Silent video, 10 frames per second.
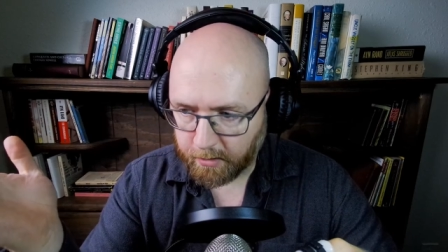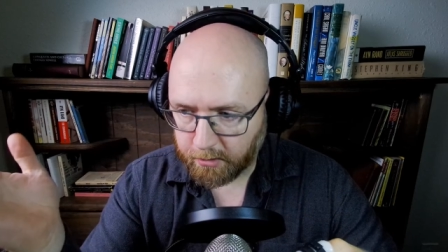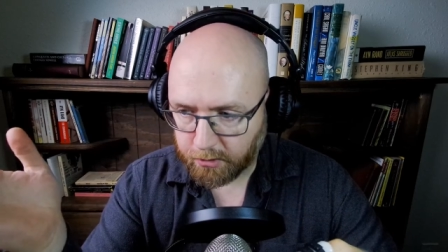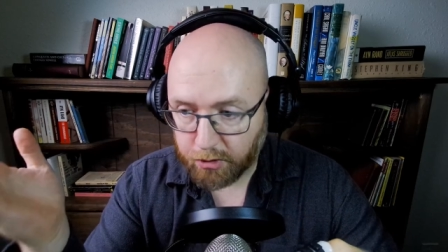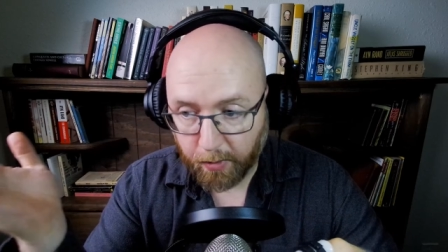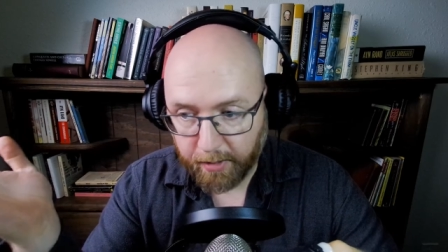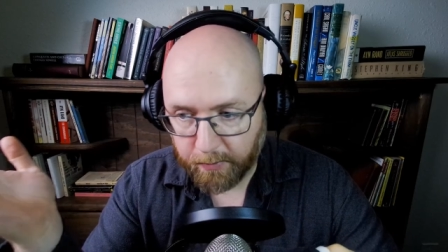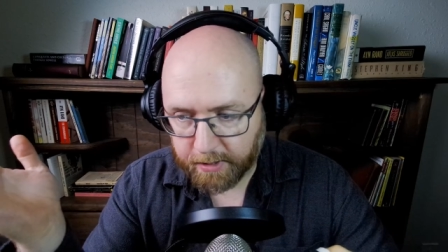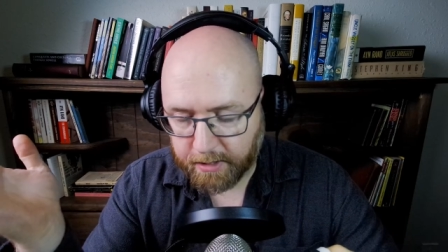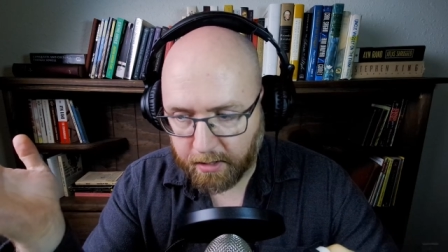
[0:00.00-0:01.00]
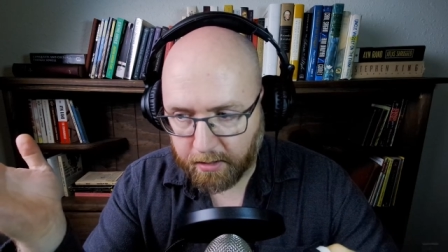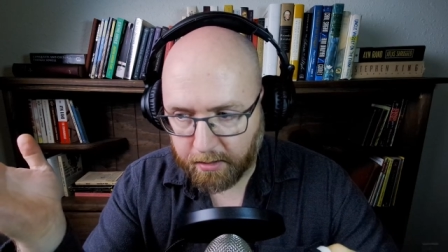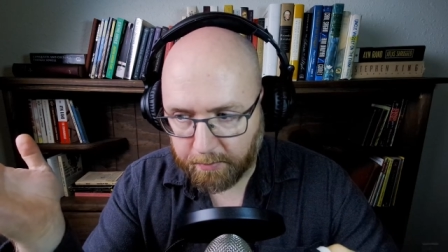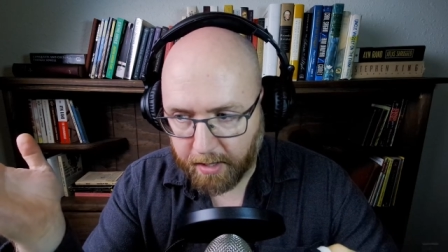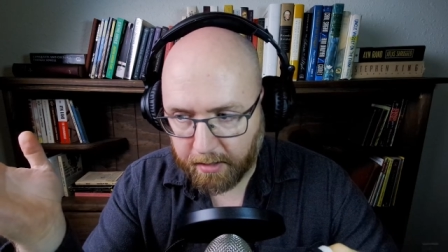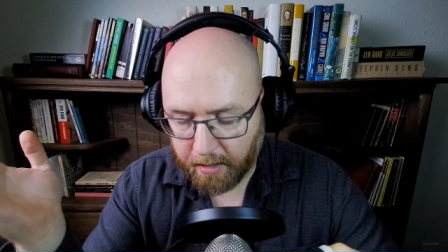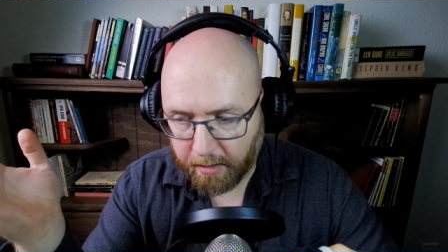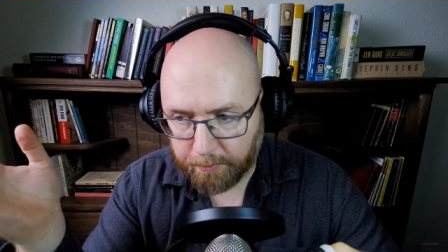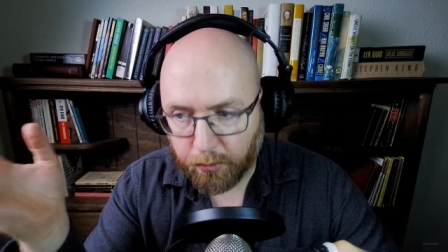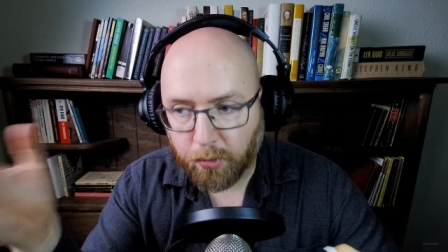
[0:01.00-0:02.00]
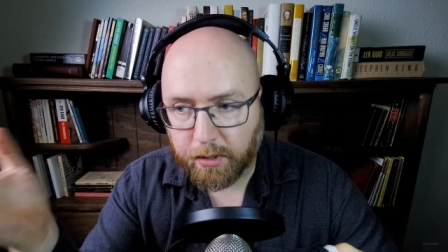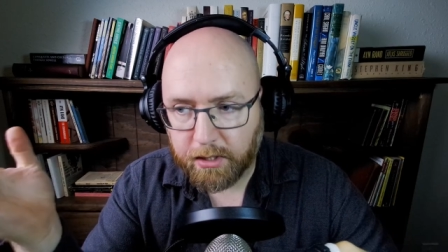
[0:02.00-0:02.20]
So, anyways, I'm pretty